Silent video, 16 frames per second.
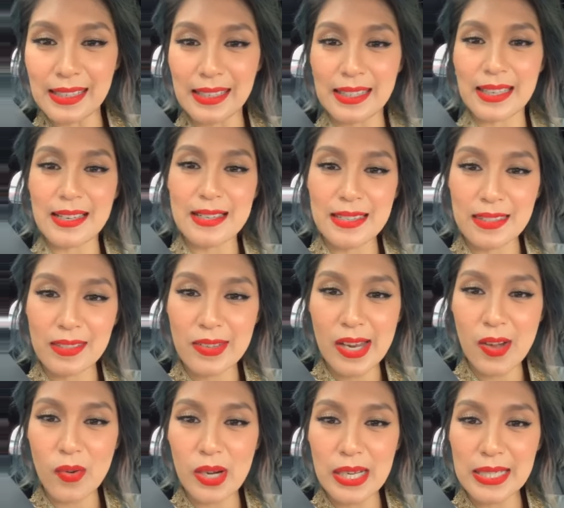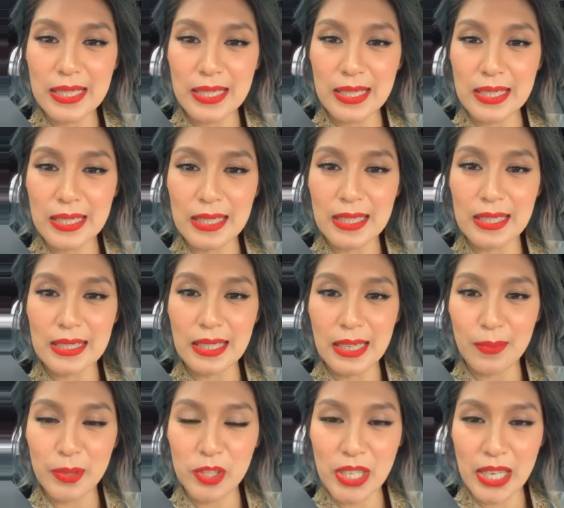Asriawani telah
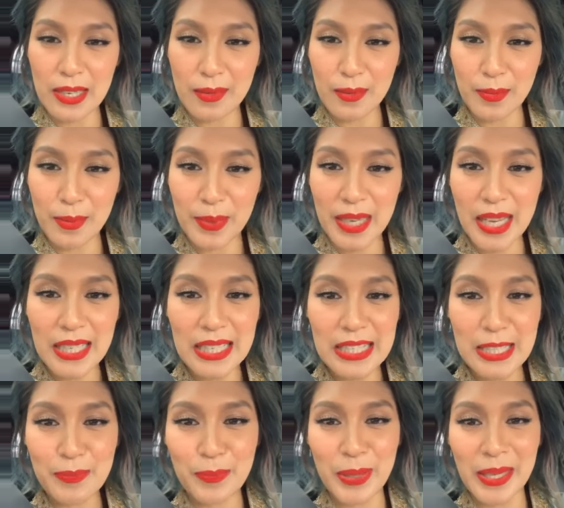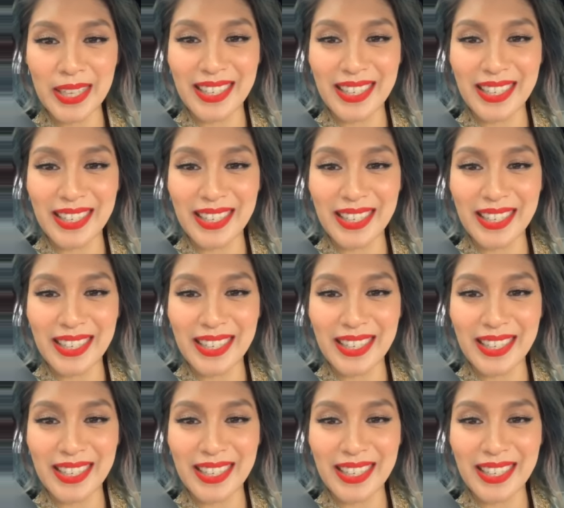berjaya memenangi sepit.